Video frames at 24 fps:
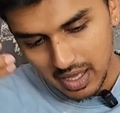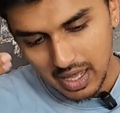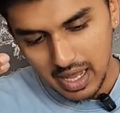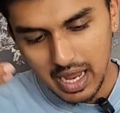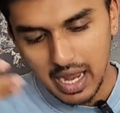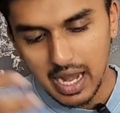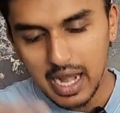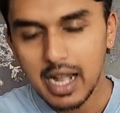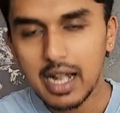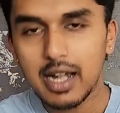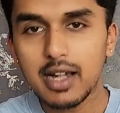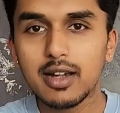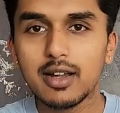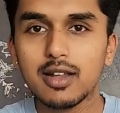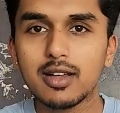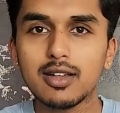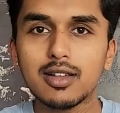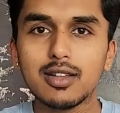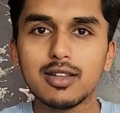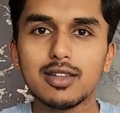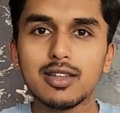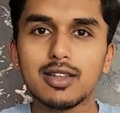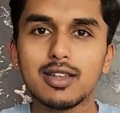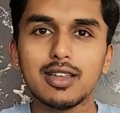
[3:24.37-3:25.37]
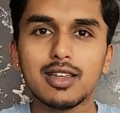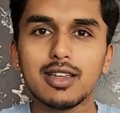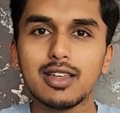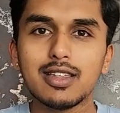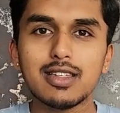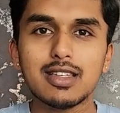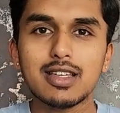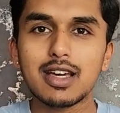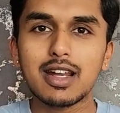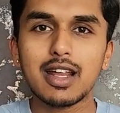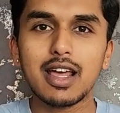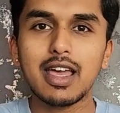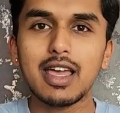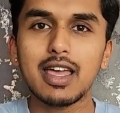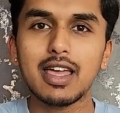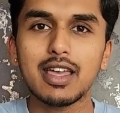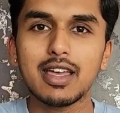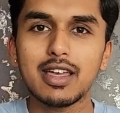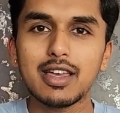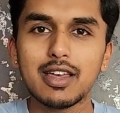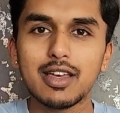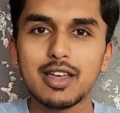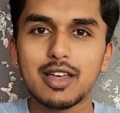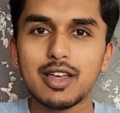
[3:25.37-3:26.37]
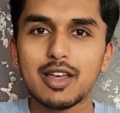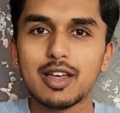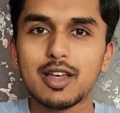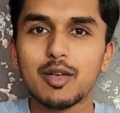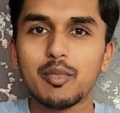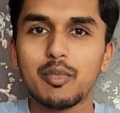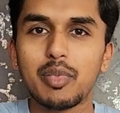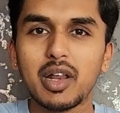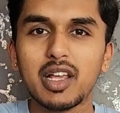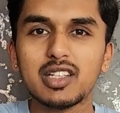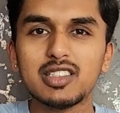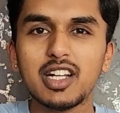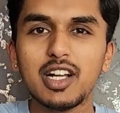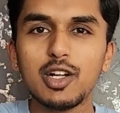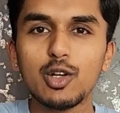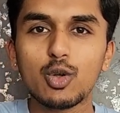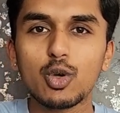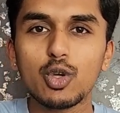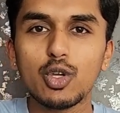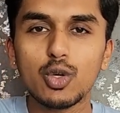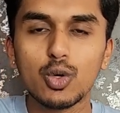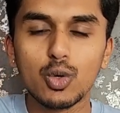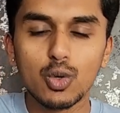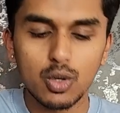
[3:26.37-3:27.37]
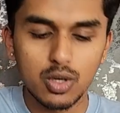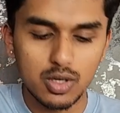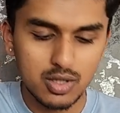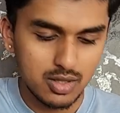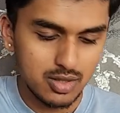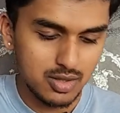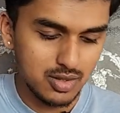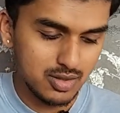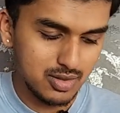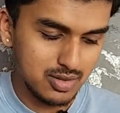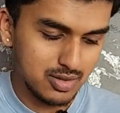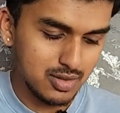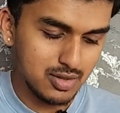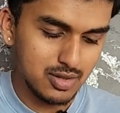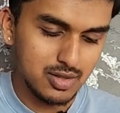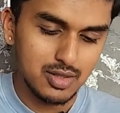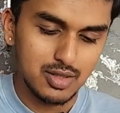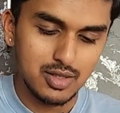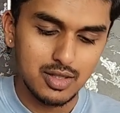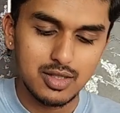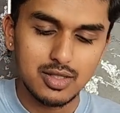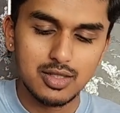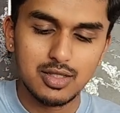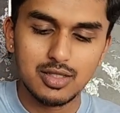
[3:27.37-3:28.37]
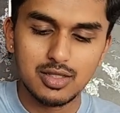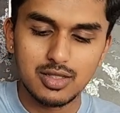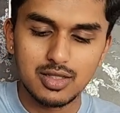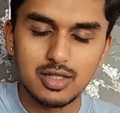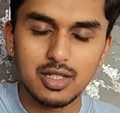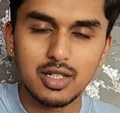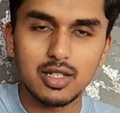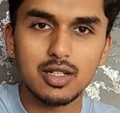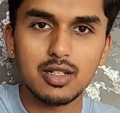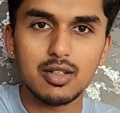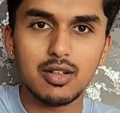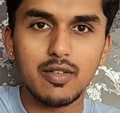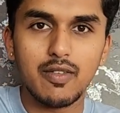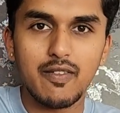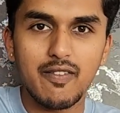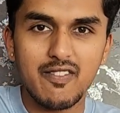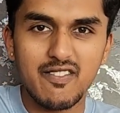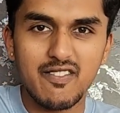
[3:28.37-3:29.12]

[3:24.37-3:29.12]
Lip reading: and here I present to you the